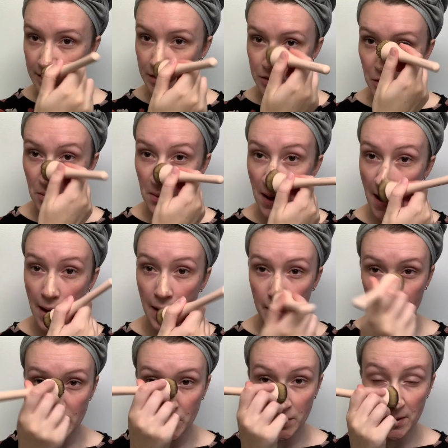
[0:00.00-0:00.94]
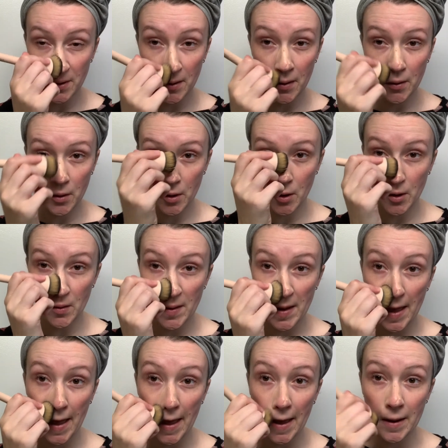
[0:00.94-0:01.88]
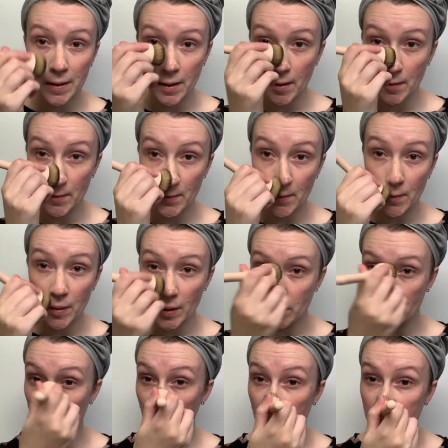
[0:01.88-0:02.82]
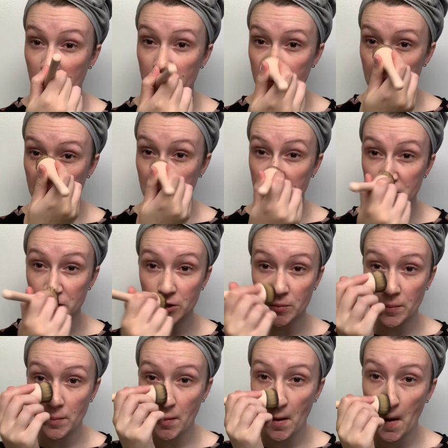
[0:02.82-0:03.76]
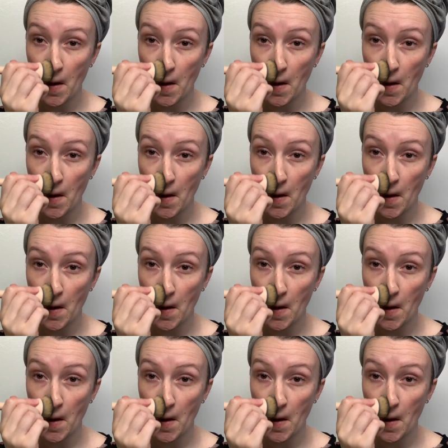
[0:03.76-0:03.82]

So I'm gonna go ahead and apply my foundation